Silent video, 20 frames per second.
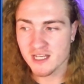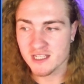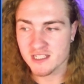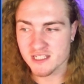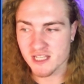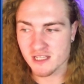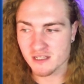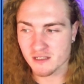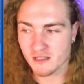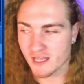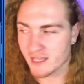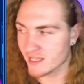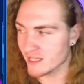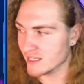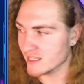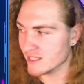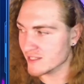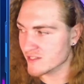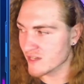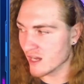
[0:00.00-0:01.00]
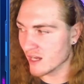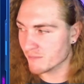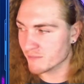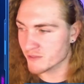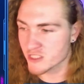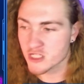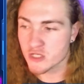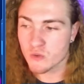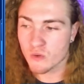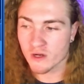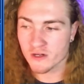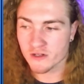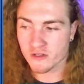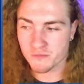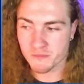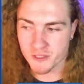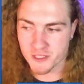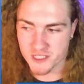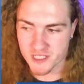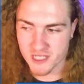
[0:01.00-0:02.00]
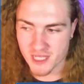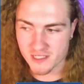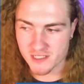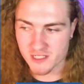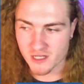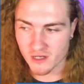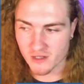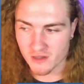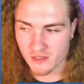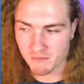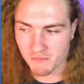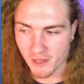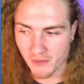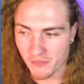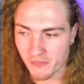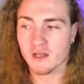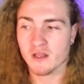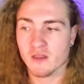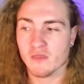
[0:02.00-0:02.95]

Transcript: Data Lake is up two hundred percent on the month.